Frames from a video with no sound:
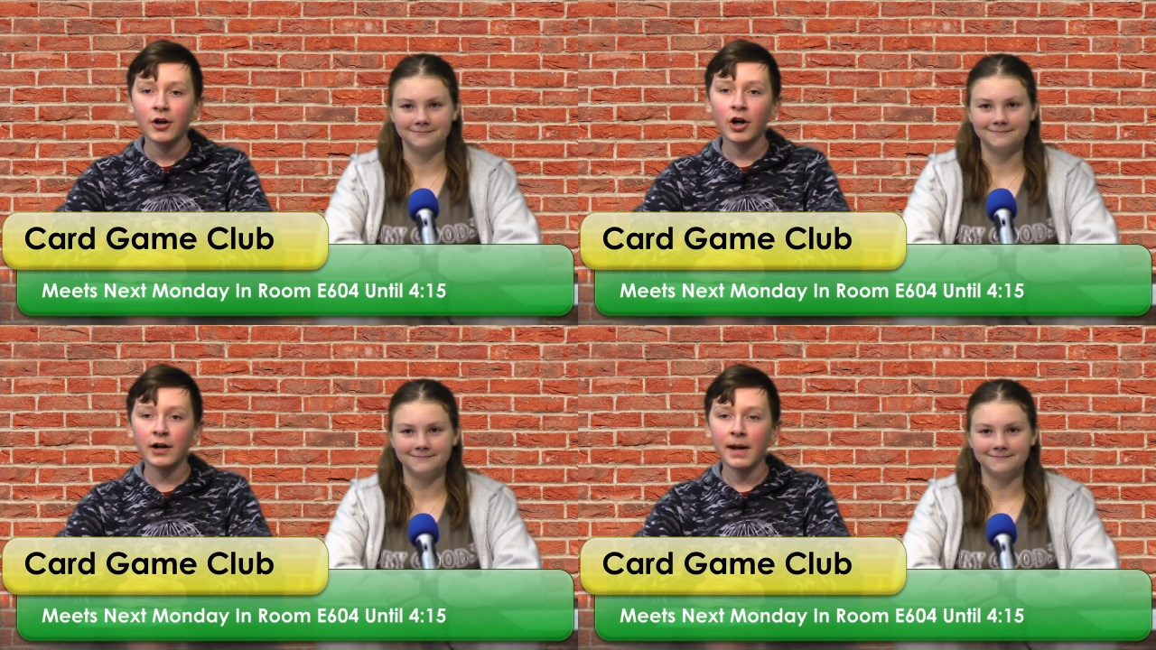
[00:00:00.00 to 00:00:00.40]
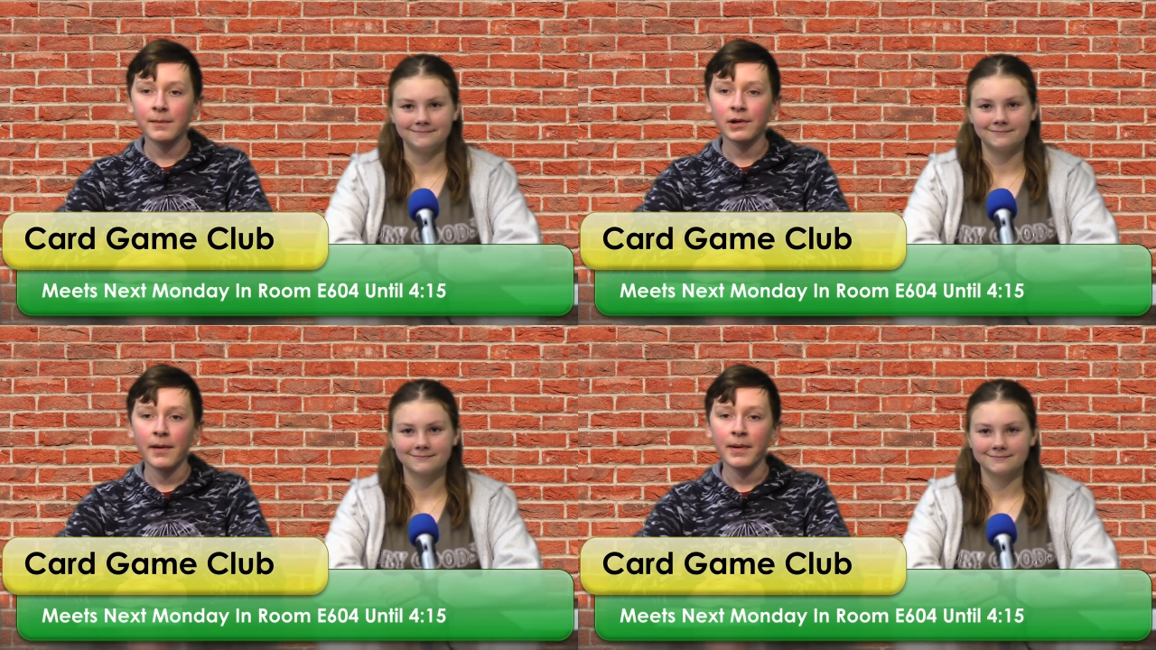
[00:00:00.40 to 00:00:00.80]
Speaker 1: Card
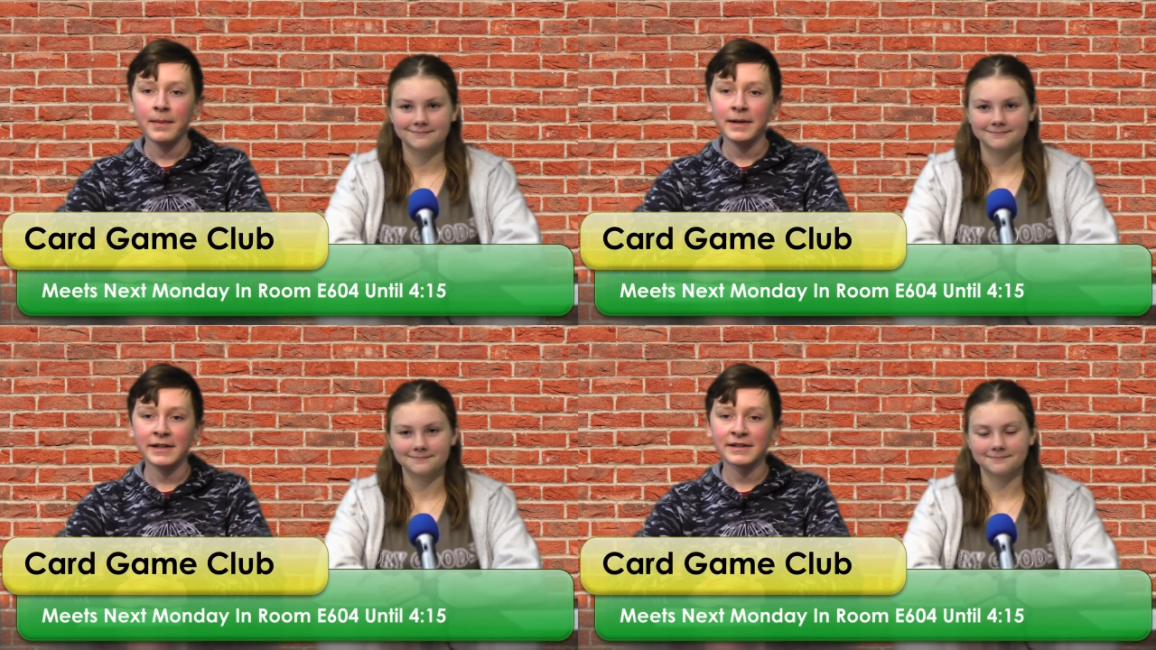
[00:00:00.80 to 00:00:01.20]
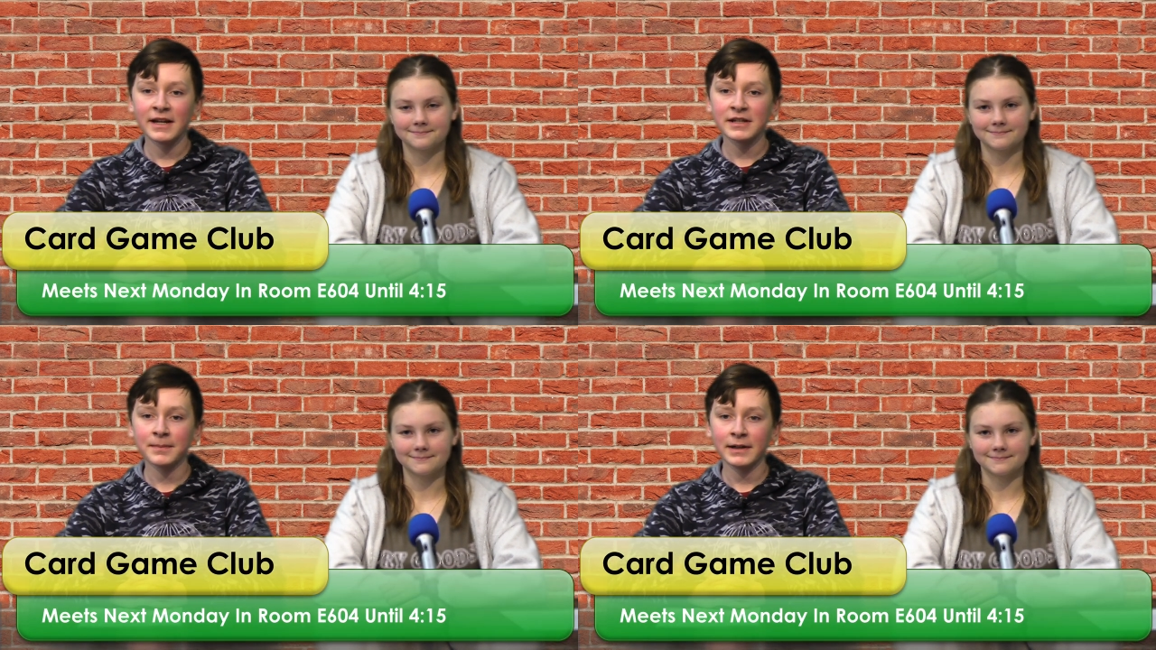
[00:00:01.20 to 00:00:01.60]
Game Club meets
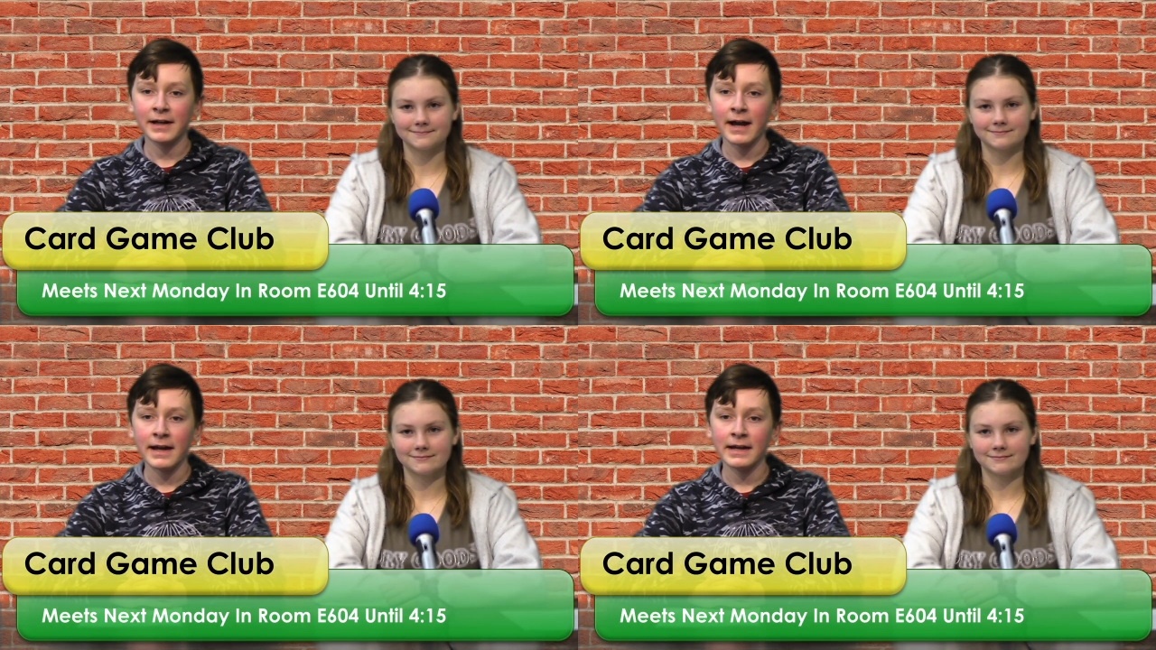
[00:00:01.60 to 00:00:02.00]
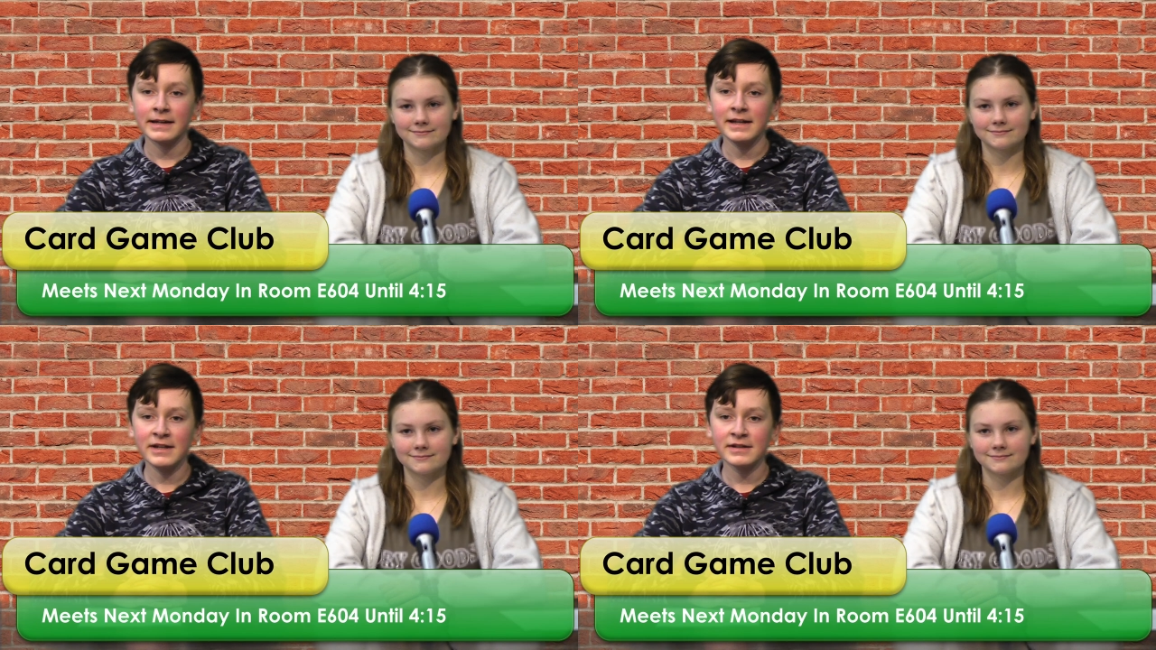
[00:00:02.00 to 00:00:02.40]
next Monday
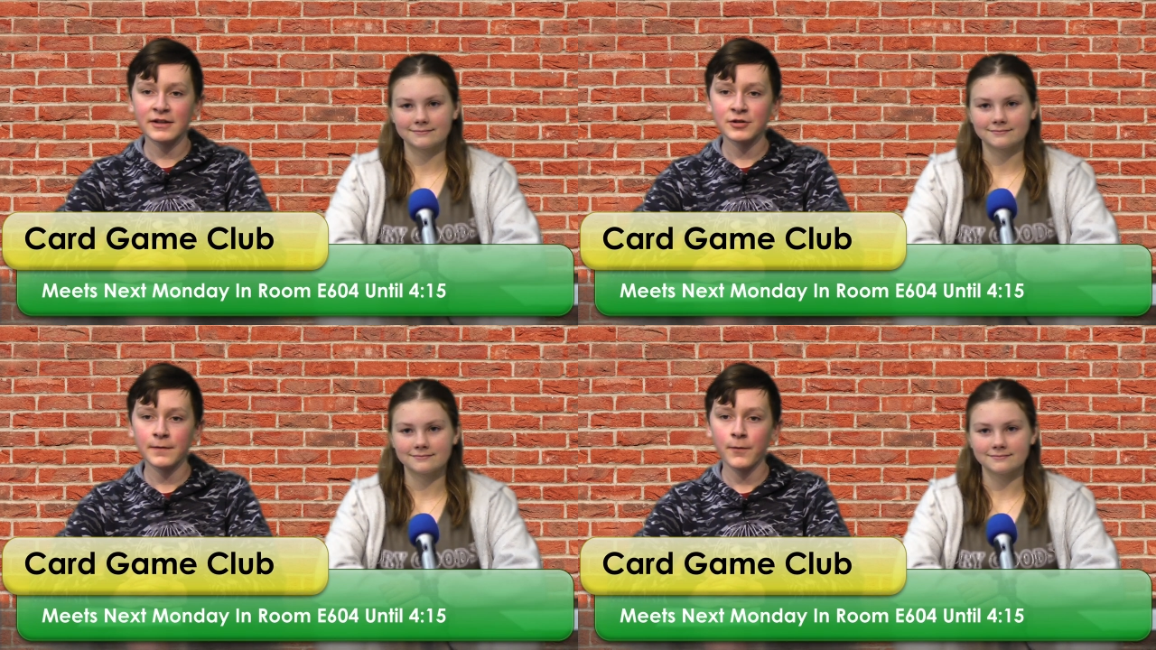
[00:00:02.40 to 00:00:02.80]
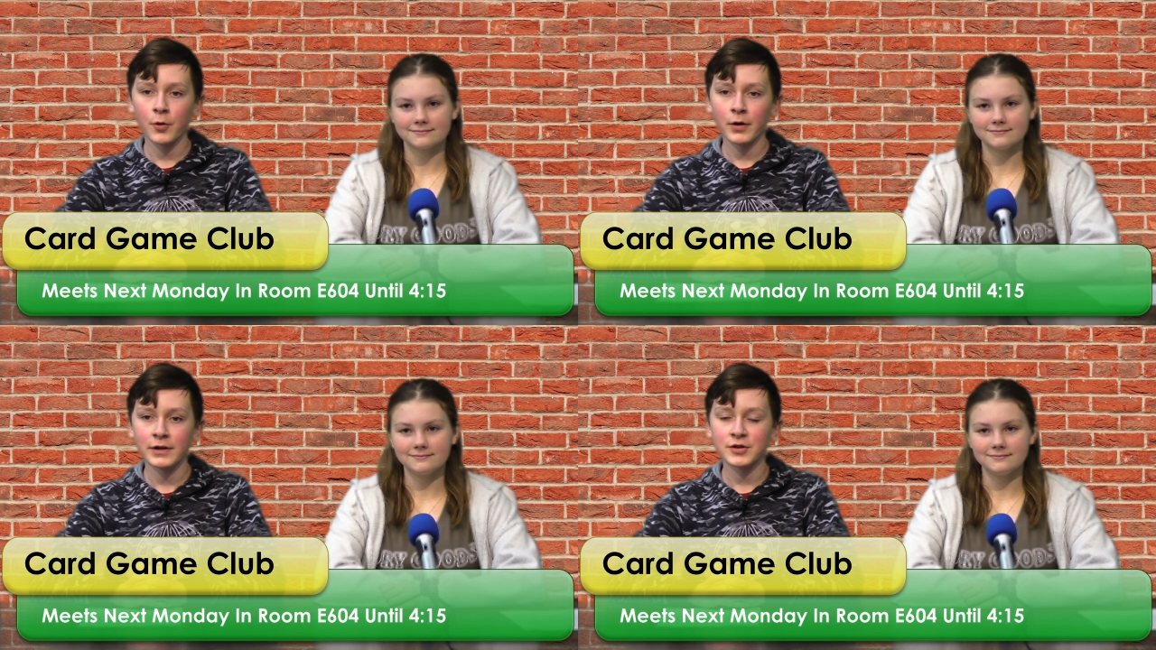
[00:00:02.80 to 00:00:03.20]
in East
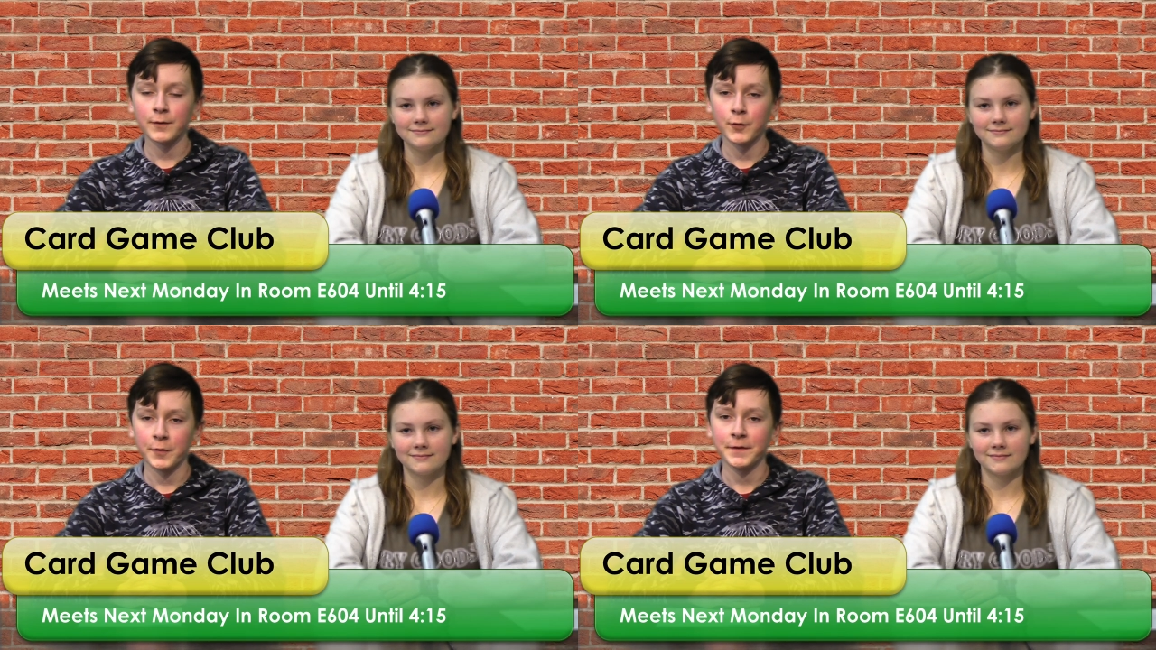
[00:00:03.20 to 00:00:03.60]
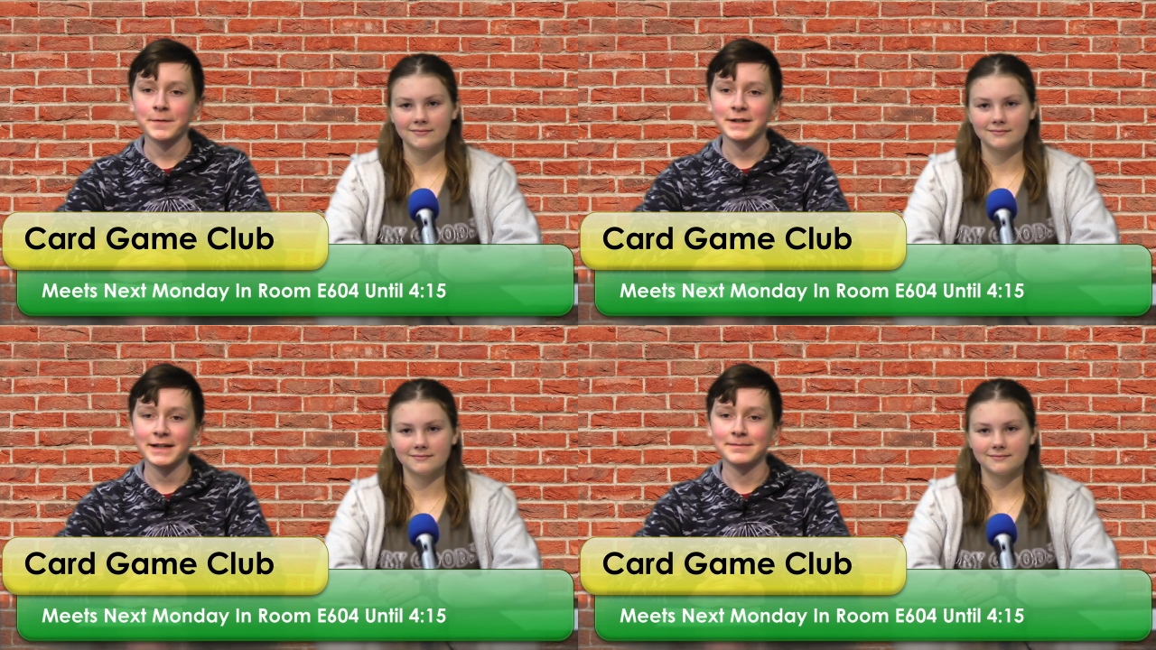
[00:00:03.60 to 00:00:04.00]
604 until
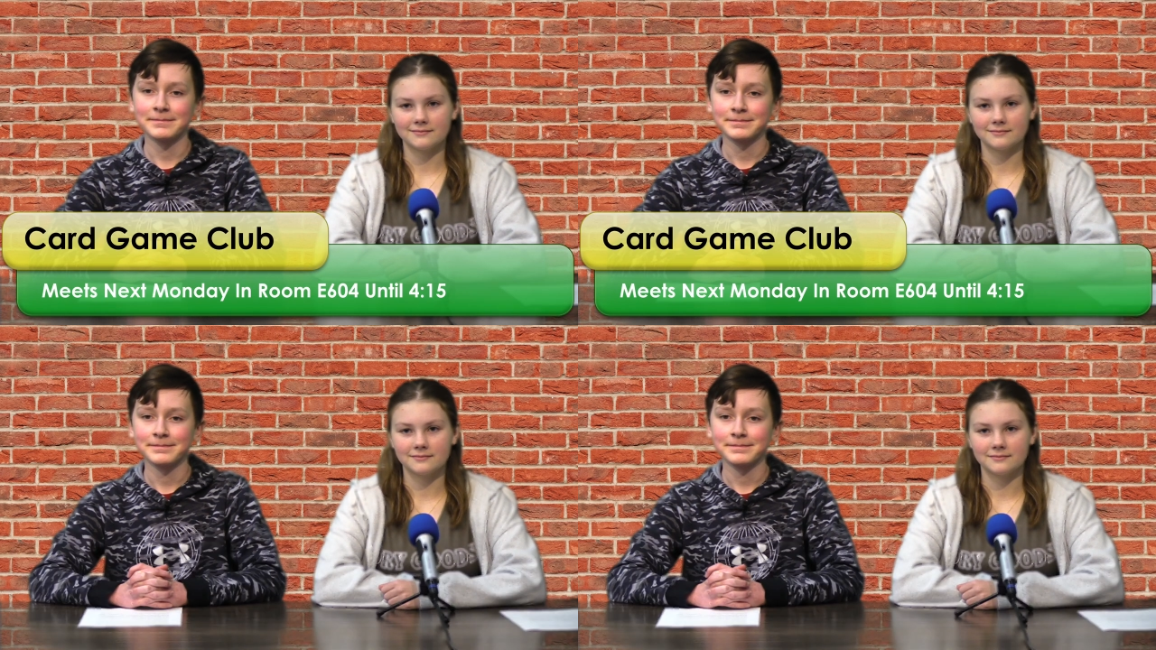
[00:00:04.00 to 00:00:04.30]
415.